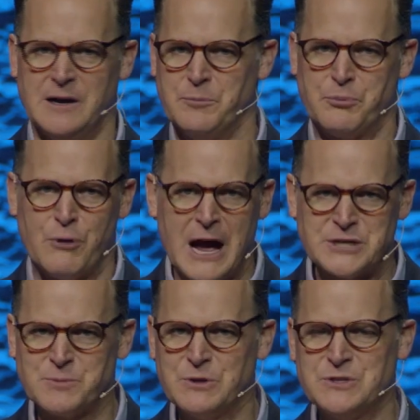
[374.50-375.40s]

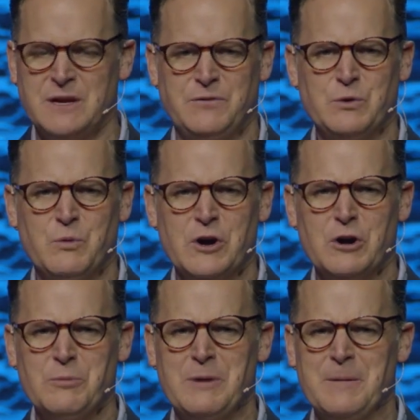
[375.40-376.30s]
prospers, if you
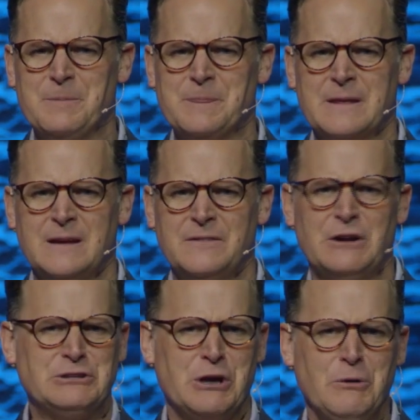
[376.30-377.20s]
will, but
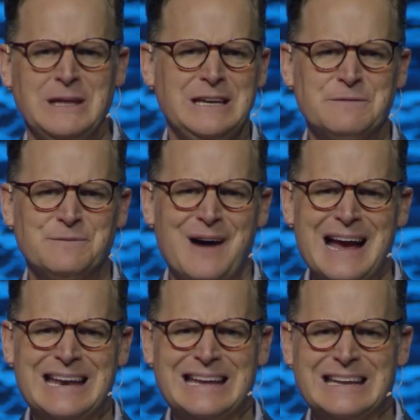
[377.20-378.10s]
they're totally
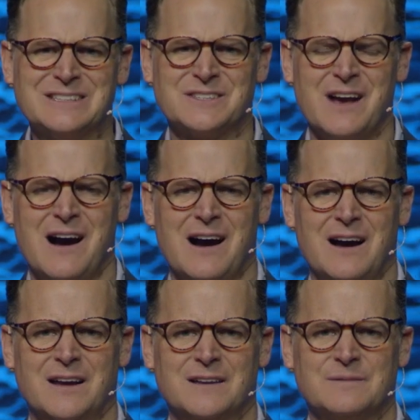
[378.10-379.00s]
defiant against
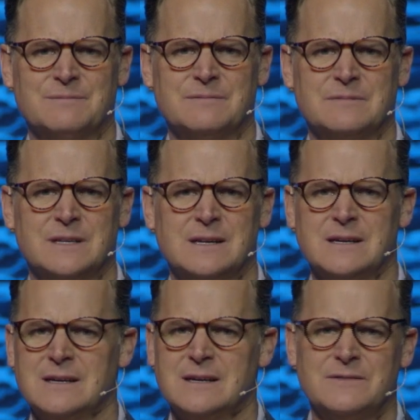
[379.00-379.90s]
God.
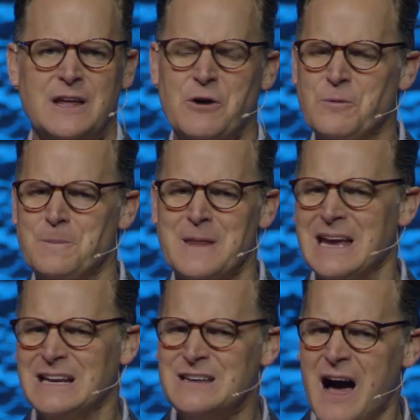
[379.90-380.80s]
They don't
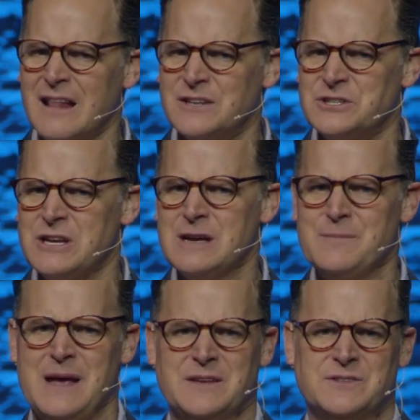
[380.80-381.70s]
acknowledge
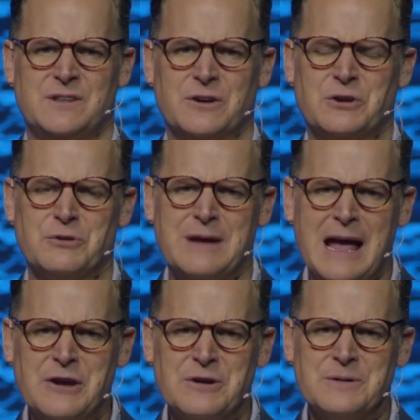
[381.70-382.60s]
Him as their
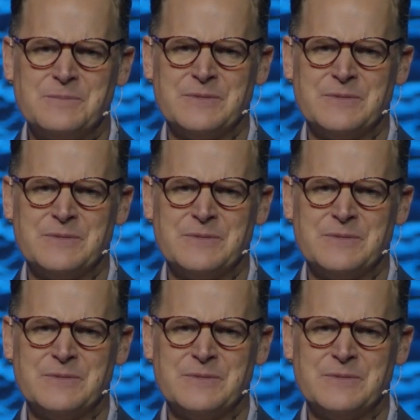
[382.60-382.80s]
creator.